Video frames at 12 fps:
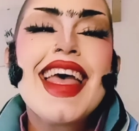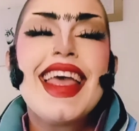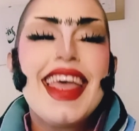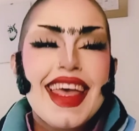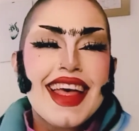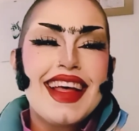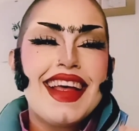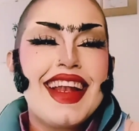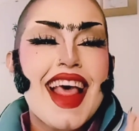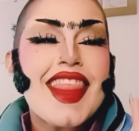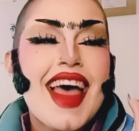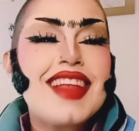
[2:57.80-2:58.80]

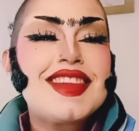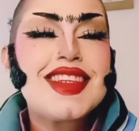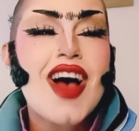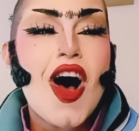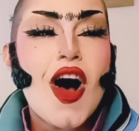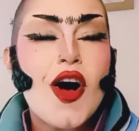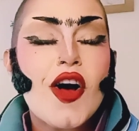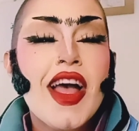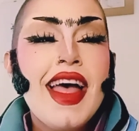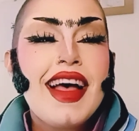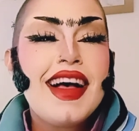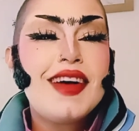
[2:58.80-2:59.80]
And that song
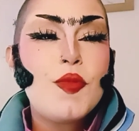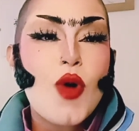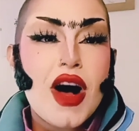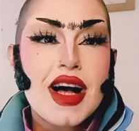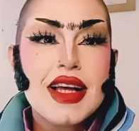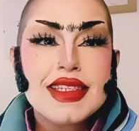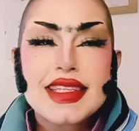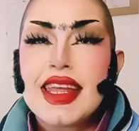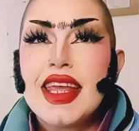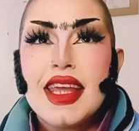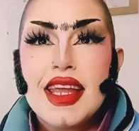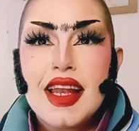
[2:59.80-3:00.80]
was
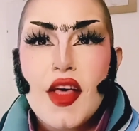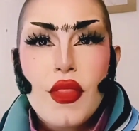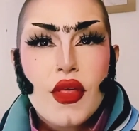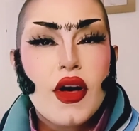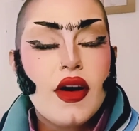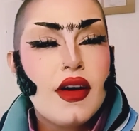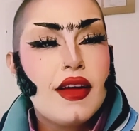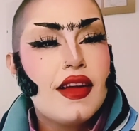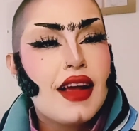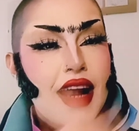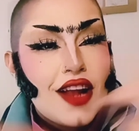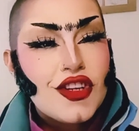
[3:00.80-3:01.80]
in the
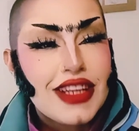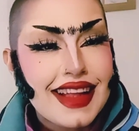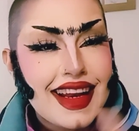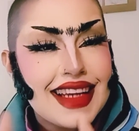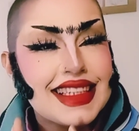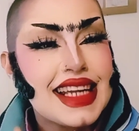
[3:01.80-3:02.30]
Gran Hotel de las